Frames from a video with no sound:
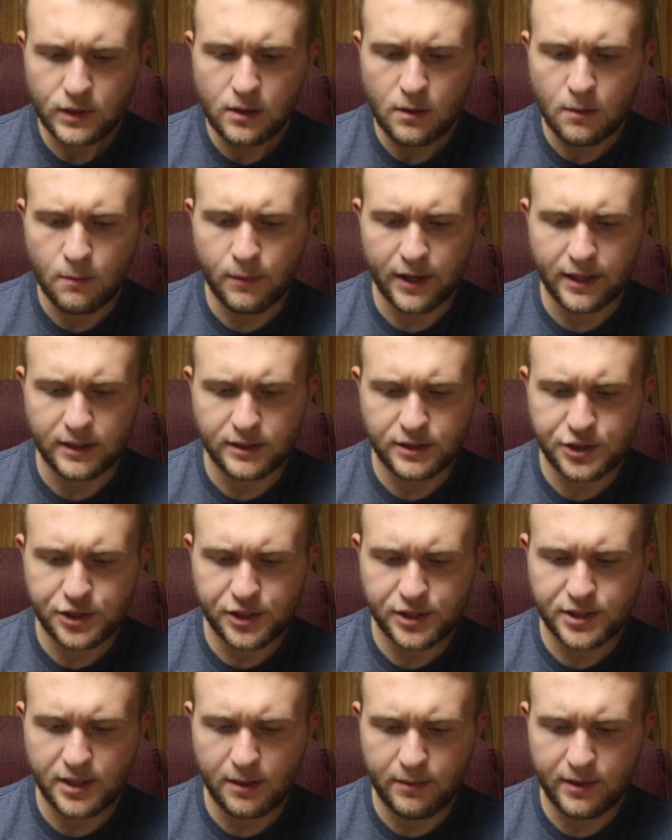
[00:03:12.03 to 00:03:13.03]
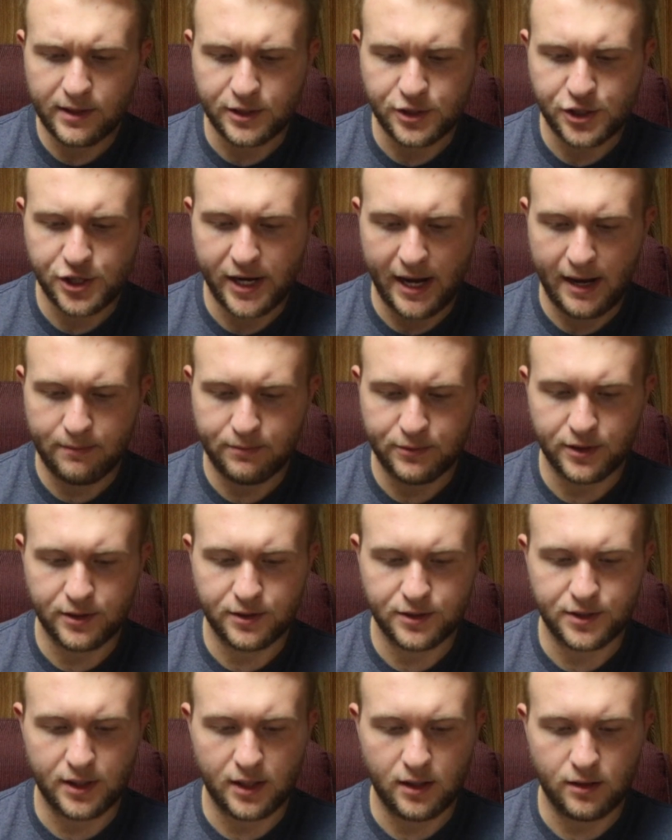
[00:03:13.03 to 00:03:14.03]
But it's just some of the
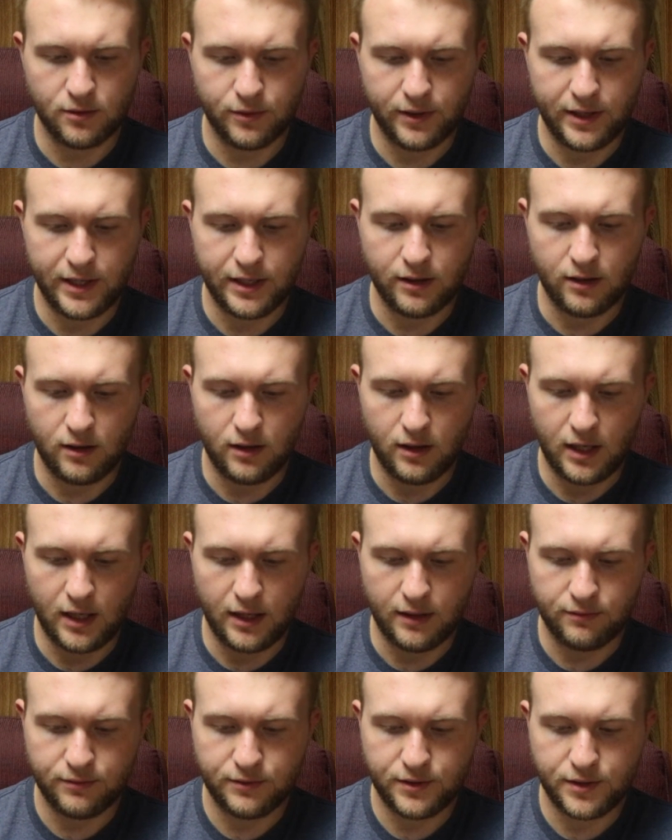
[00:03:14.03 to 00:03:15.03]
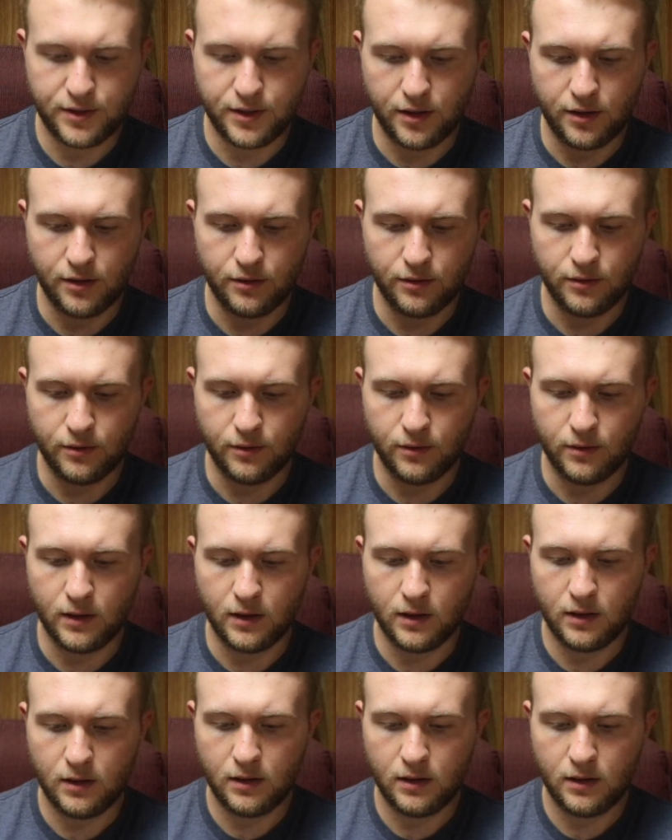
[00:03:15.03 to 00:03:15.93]
chapters I'll read off to you.